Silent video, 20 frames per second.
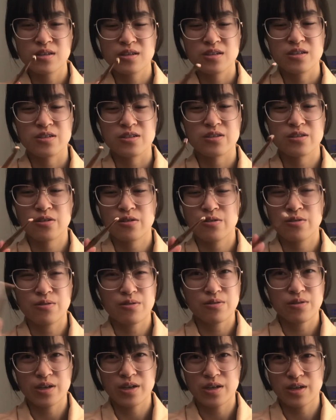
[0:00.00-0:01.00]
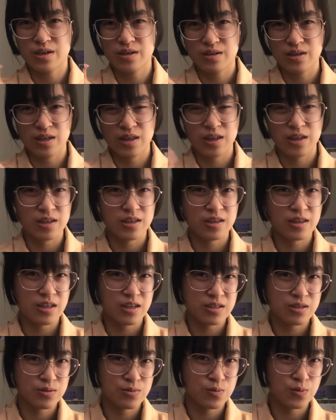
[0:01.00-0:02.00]
So yeah, I think
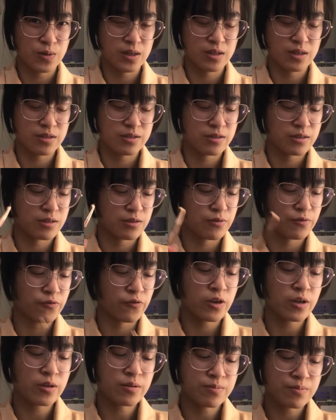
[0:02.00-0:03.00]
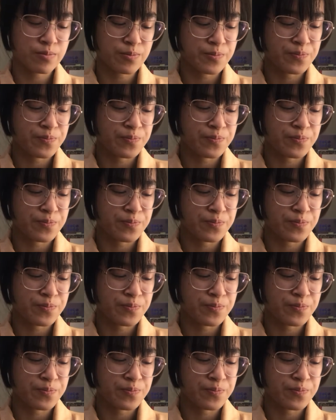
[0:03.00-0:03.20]
that's what this is from.